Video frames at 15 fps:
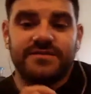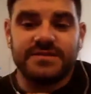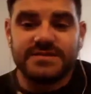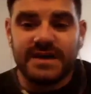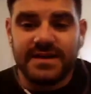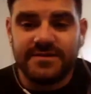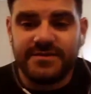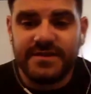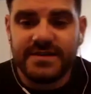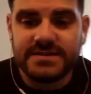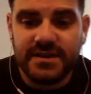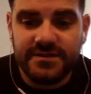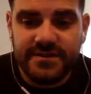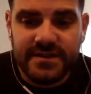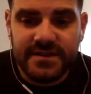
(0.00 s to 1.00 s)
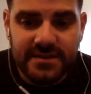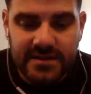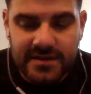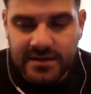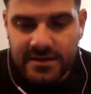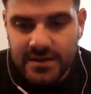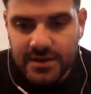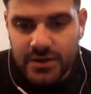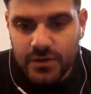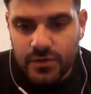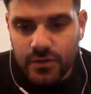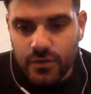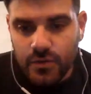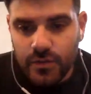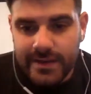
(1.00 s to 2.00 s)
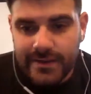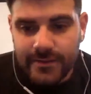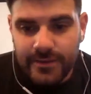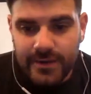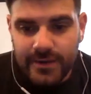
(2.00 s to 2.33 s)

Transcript: side of things, I think that we were